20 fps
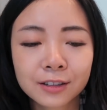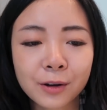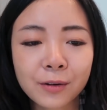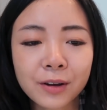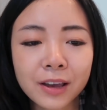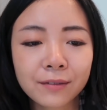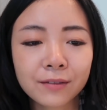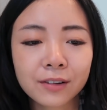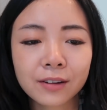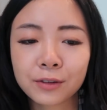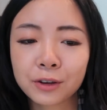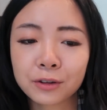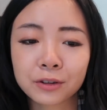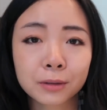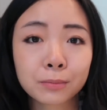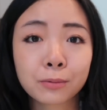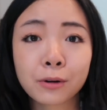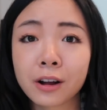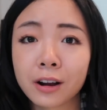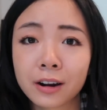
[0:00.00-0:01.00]
So even if you
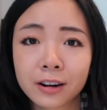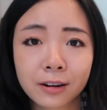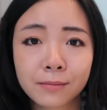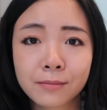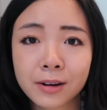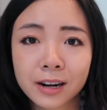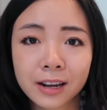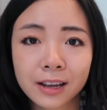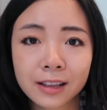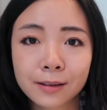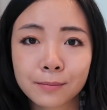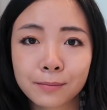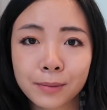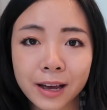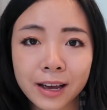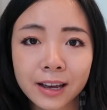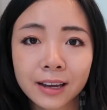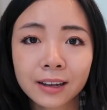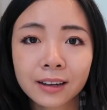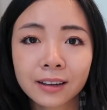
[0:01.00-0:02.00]
just put all your money in the
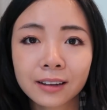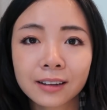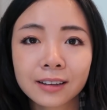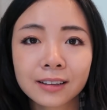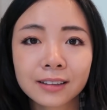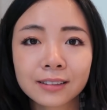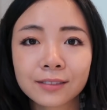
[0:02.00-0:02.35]
bank,